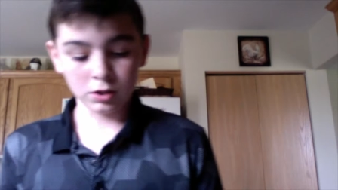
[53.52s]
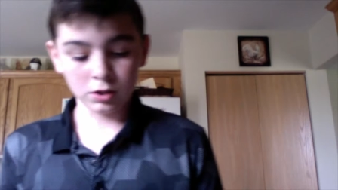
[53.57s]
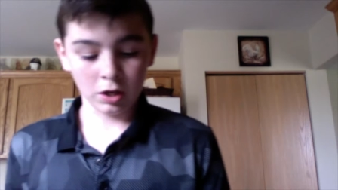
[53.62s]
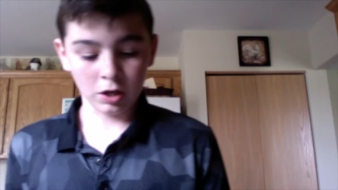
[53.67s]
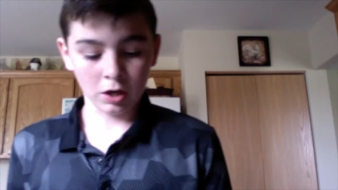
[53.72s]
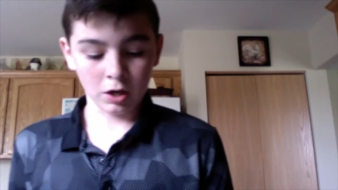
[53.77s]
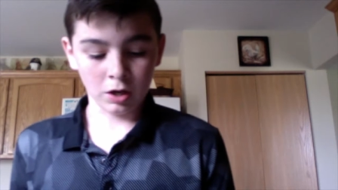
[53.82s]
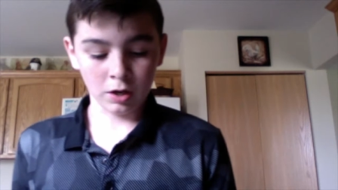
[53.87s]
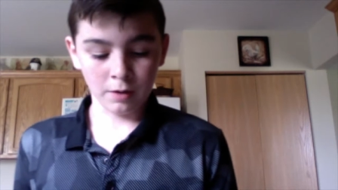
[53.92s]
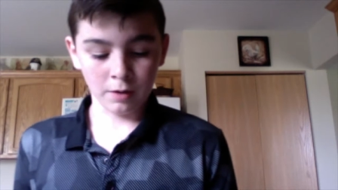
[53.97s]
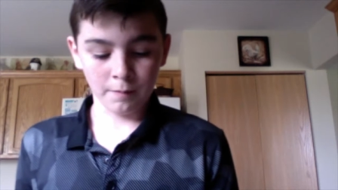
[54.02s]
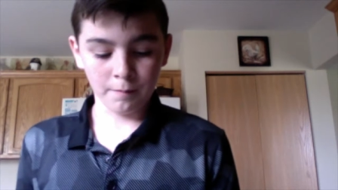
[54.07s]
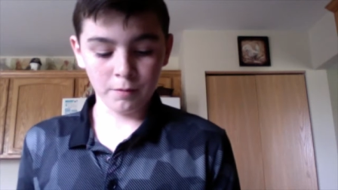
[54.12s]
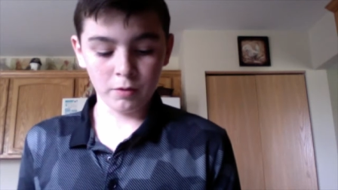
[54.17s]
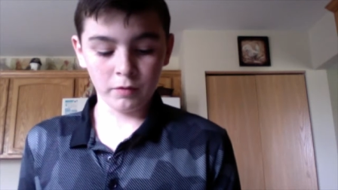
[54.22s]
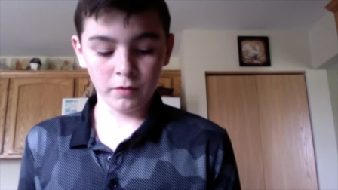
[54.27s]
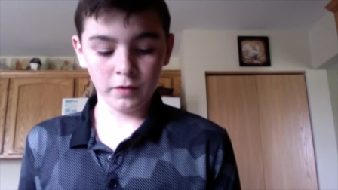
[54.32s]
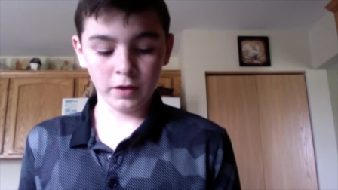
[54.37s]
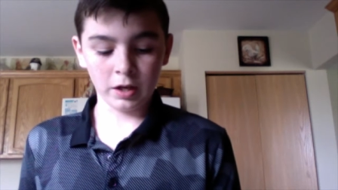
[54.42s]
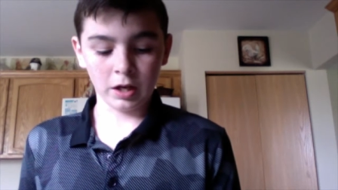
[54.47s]
are
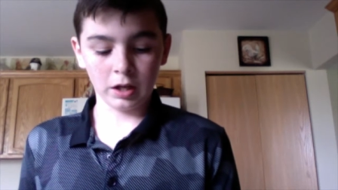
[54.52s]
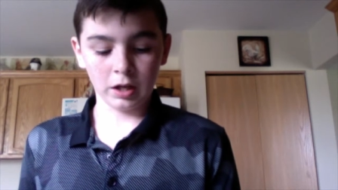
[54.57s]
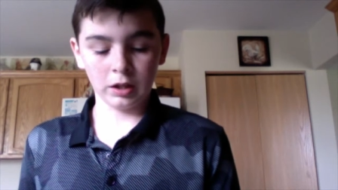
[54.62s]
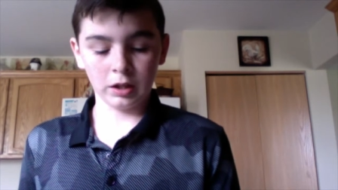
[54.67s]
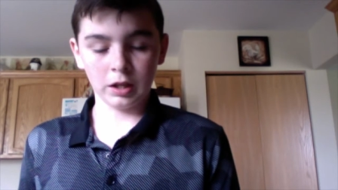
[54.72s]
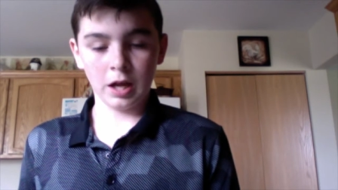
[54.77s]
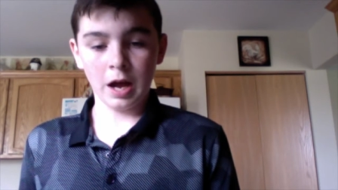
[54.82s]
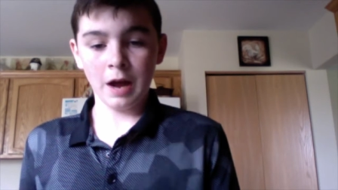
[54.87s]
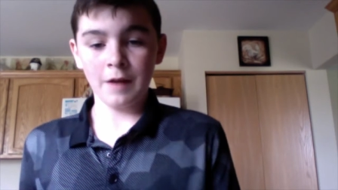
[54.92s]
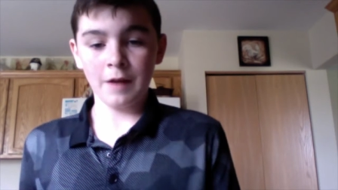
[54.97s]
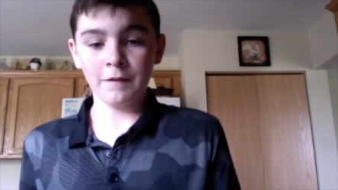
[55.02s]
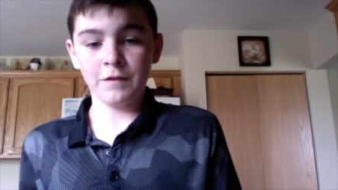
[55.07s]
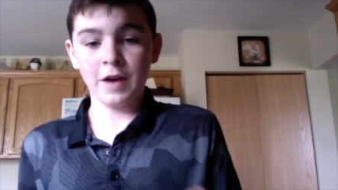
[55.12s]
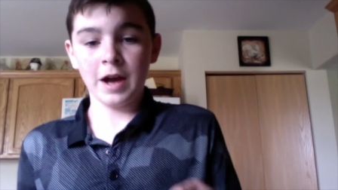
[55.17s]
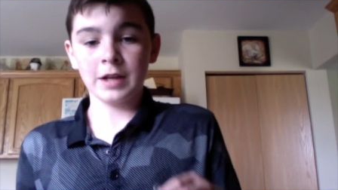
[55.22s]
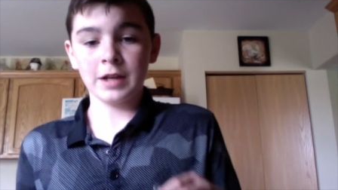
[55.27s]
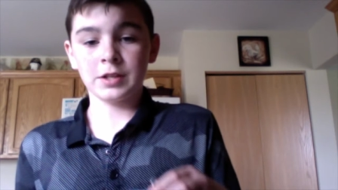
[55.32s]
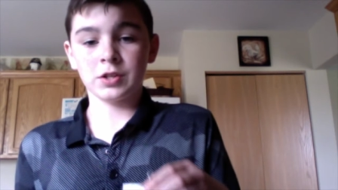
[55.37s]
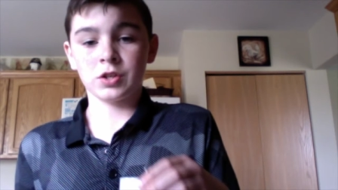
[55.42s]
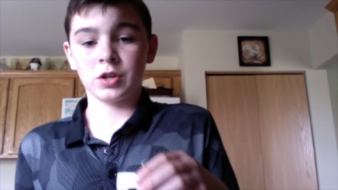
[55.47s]
moving a lot
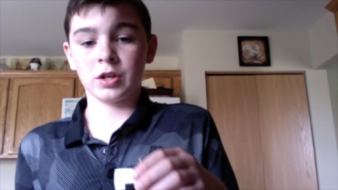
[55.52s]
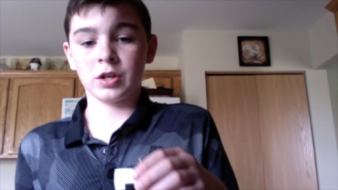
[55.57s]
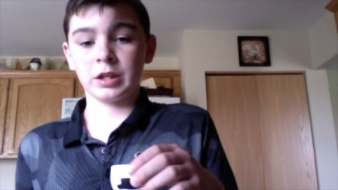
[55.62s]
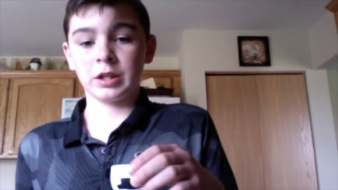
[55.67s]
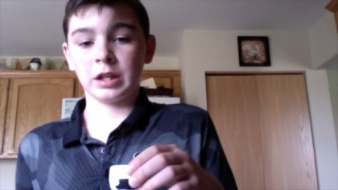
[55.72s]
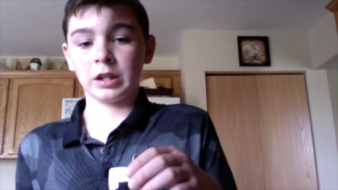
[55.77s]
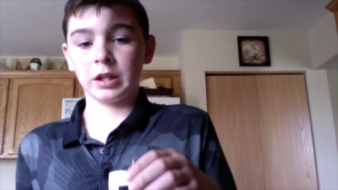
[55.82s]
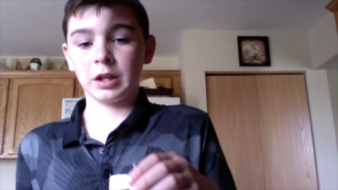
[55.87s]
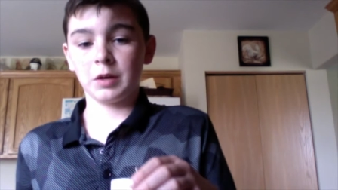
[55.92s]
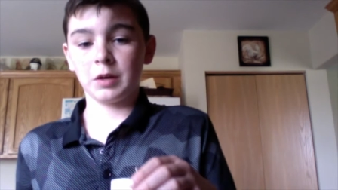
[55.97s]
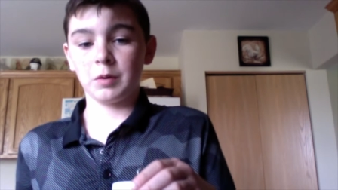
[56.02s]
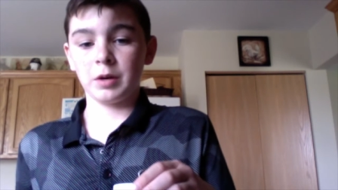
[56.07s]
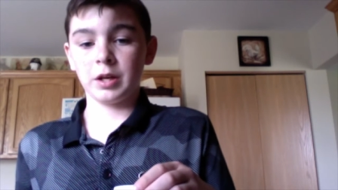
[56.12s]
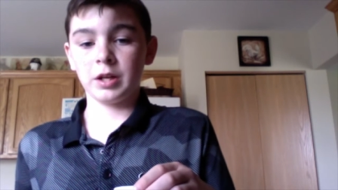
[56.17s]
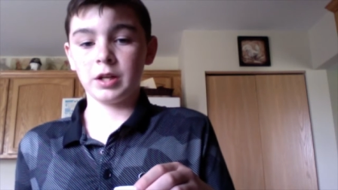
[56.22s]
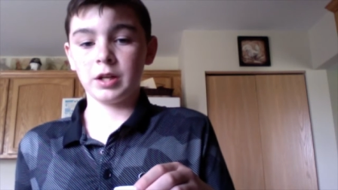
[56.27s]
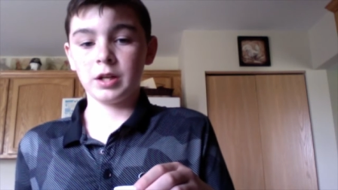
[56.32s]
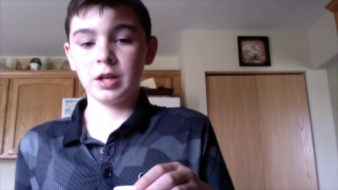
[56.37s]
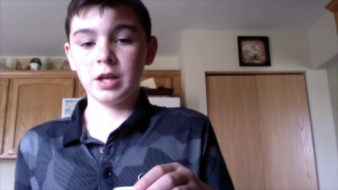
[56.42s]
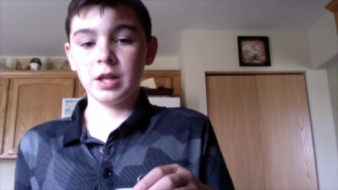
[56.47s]
faster in the
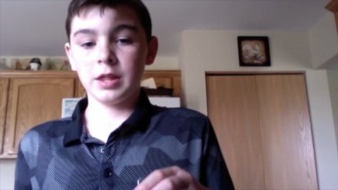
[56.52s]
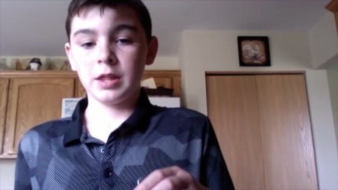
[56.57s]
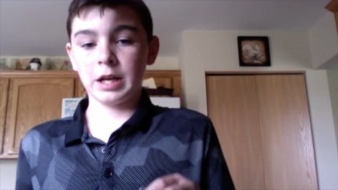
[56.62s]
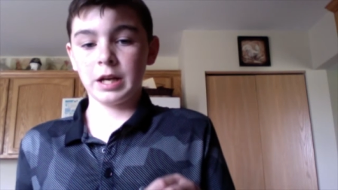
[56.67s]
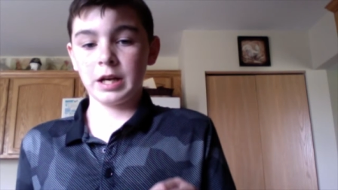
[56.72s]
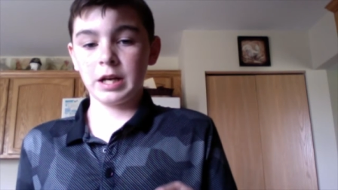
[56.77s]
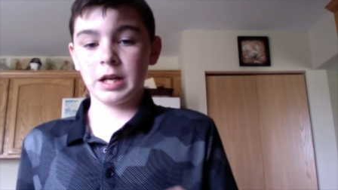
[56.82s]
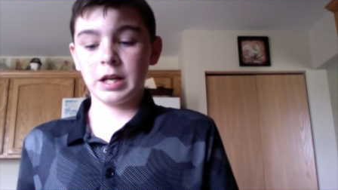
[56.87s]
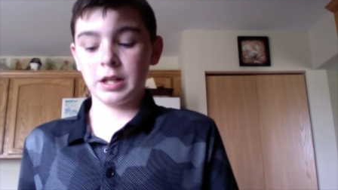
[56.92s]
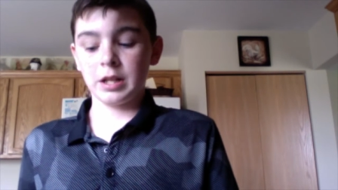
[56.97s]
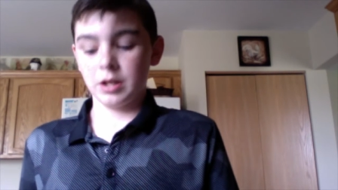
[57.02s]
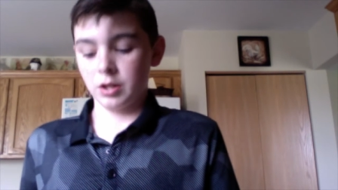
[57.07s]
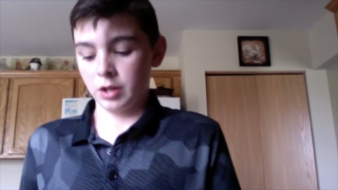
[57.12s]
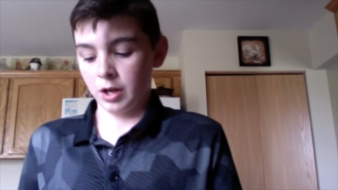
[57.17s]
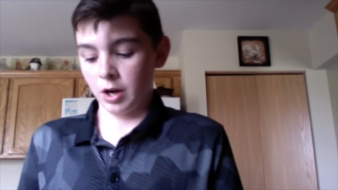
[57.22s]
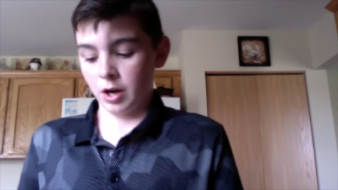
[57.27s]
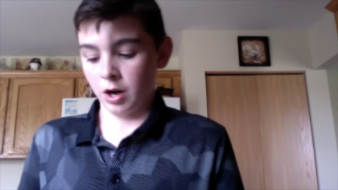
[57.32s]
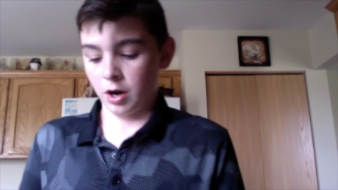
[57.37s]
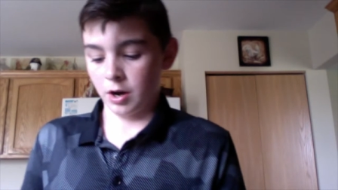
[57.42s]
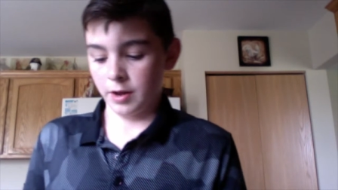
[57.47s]
liquid than
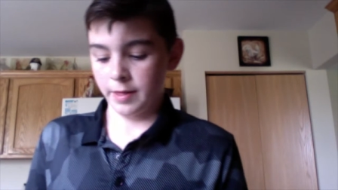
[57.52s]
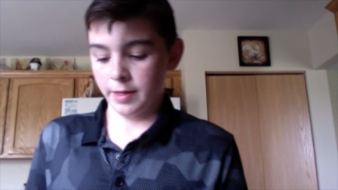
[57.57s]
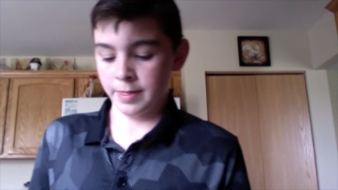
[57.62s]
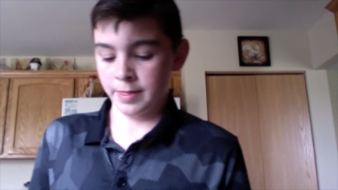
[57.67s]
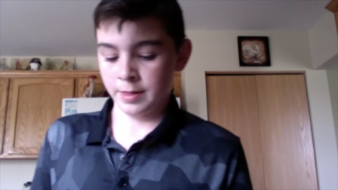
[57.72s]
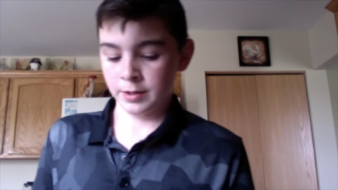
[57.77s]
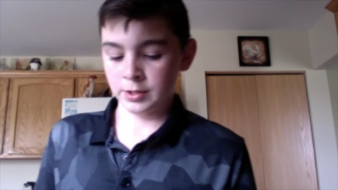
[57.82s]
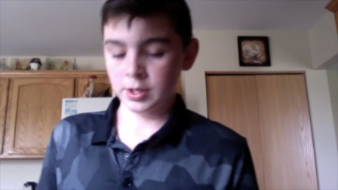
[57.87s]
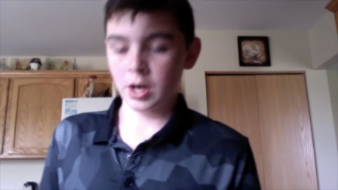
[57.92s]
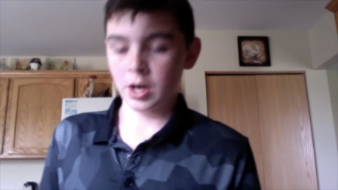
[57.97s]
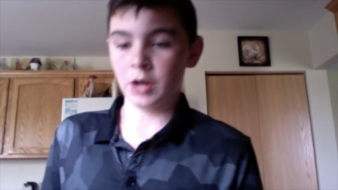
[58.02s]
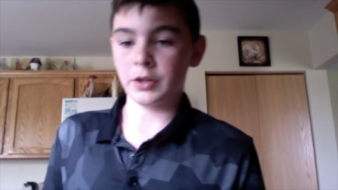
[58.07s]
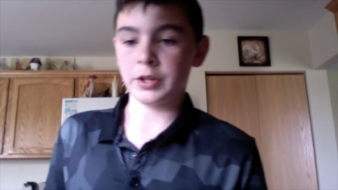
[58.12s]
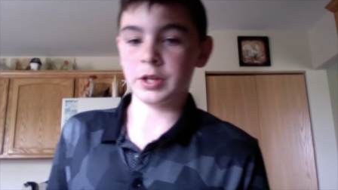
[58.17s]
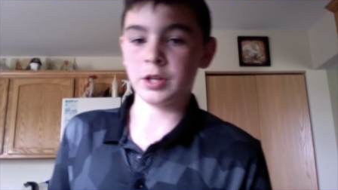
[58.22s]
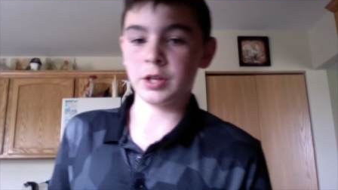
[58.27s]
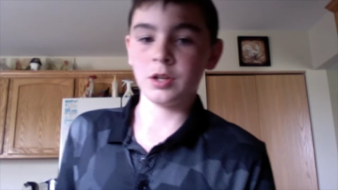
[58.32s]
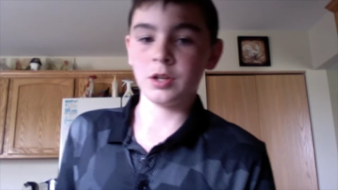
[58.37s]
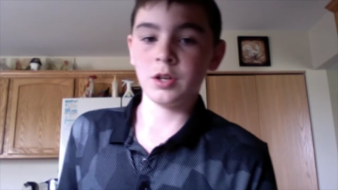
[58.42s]
they are in the solid.